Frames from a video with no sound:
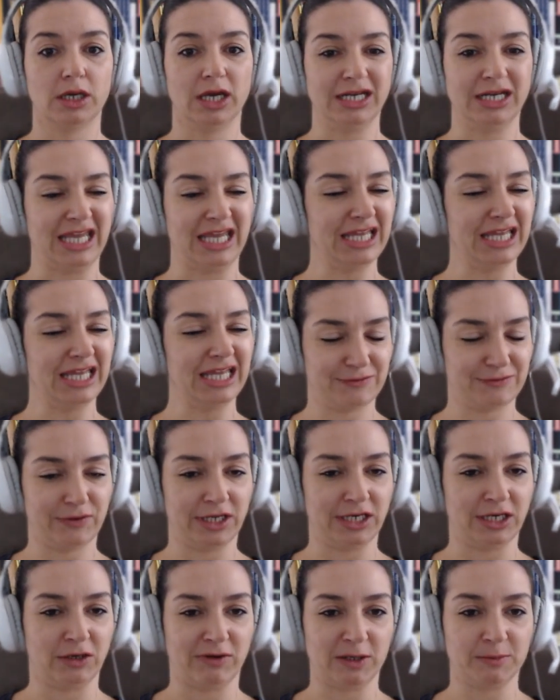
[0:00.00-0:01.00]
And it's
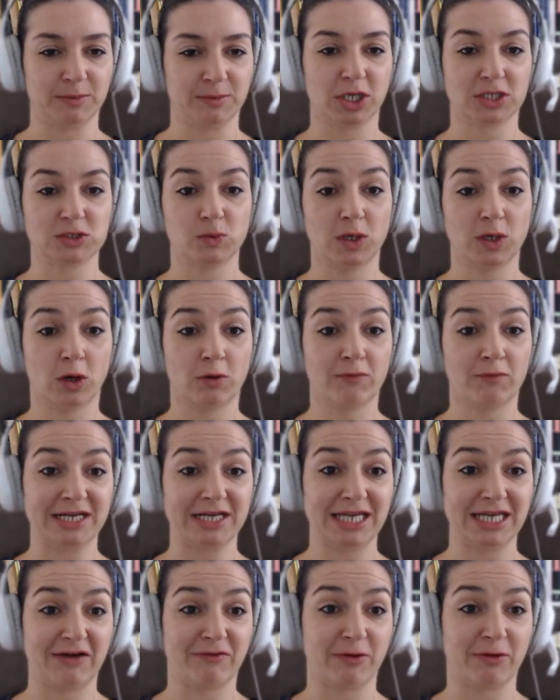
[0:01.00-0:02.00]
funny, right? Because we
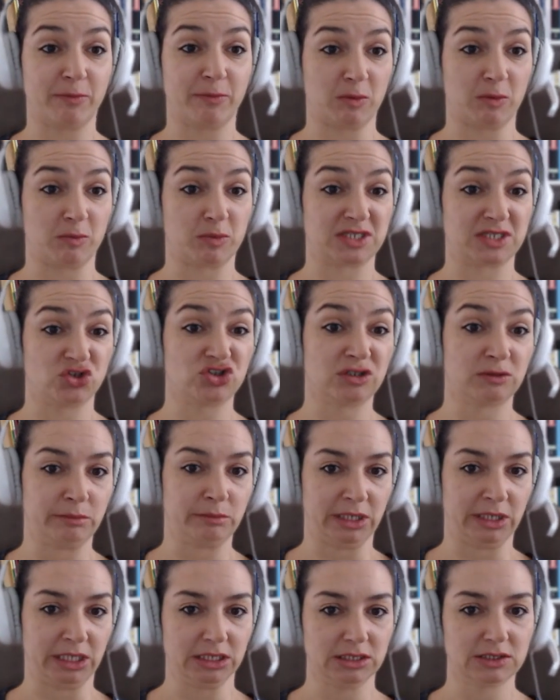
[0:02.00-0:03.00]
already have a
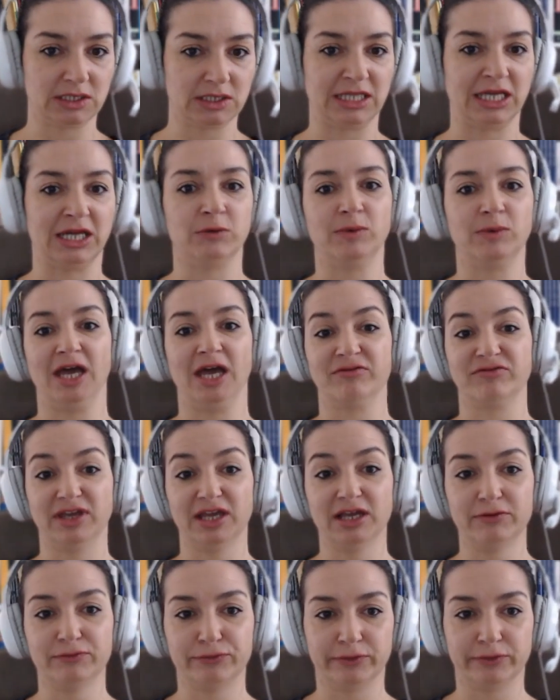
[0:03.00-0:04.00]
preposition mit and then we have
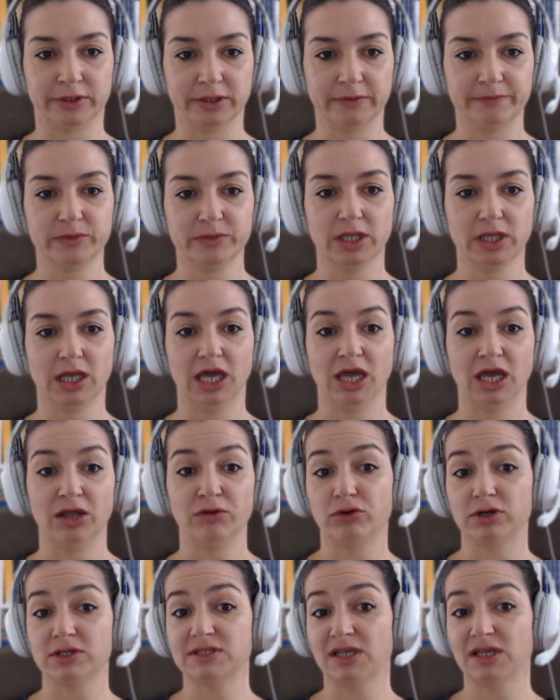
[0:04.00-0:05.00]
Hilfe. And
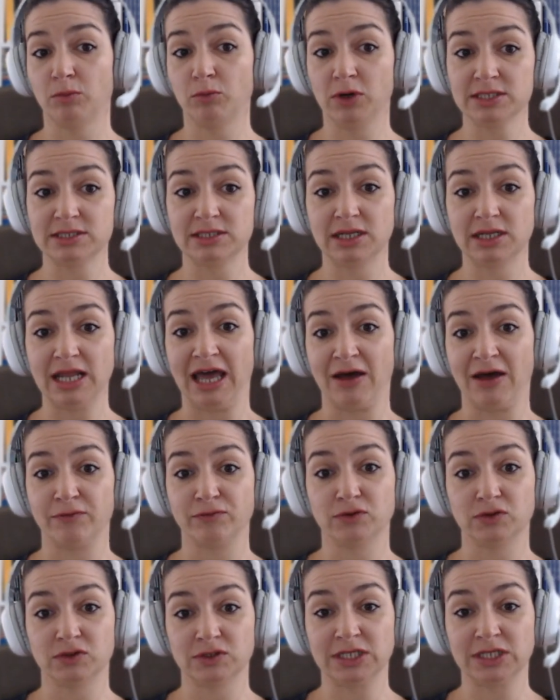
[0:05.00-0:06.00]
for some reason,
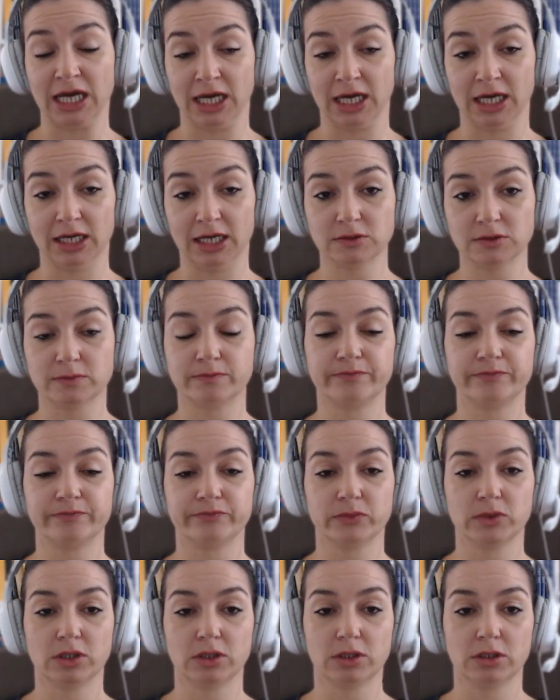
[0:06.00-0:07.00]
after that,
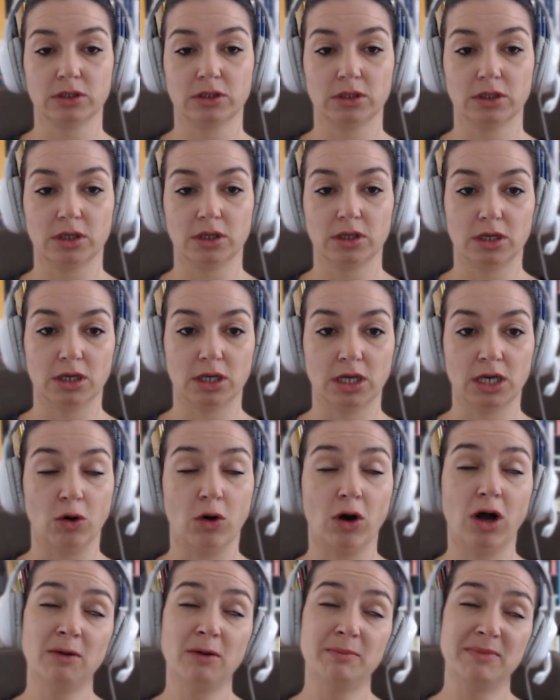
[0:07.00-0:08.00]

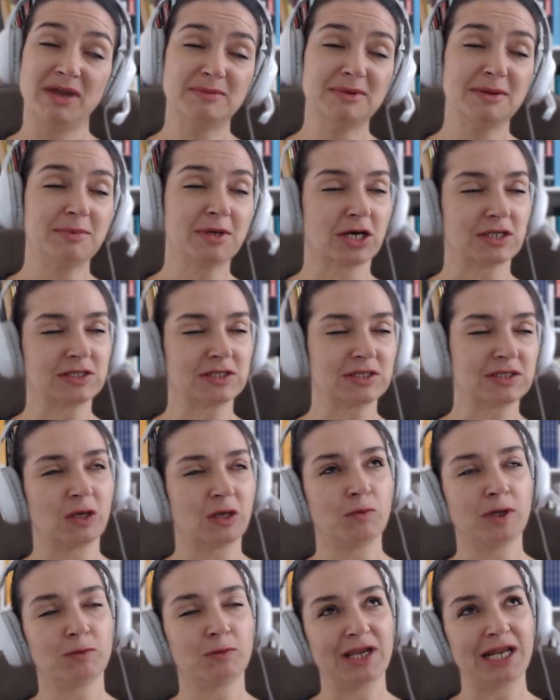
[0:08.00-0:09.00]
or maybe because here
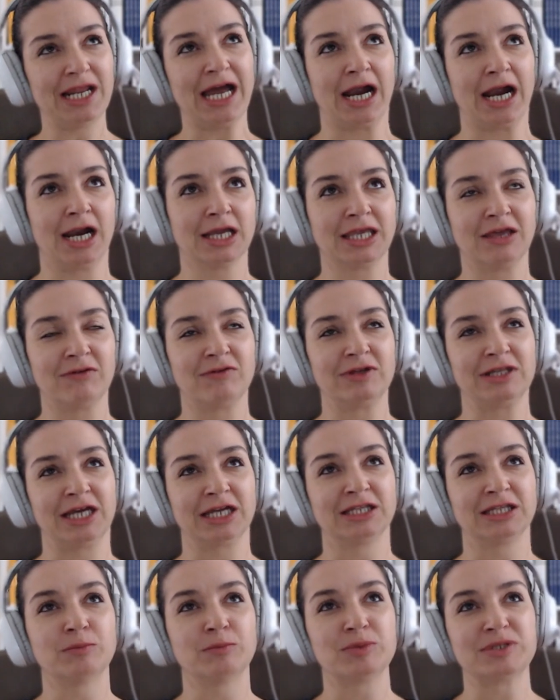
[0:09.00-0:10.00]
we really are giving
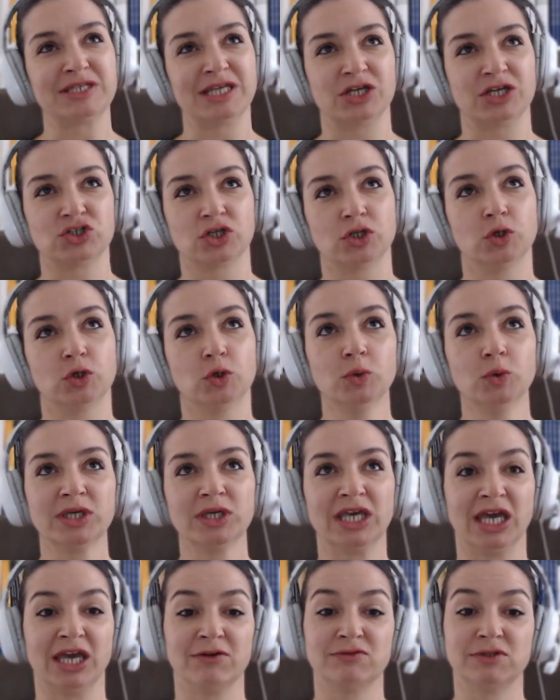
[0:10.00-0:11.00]
like the possession, who
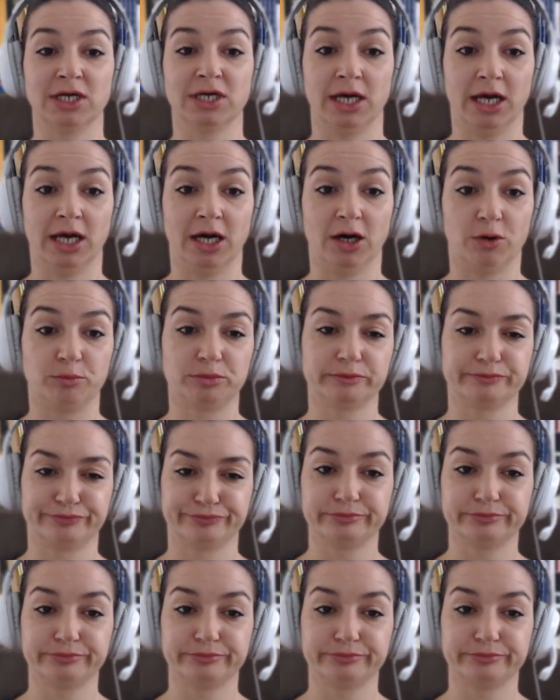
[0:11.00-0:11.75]
gave the help.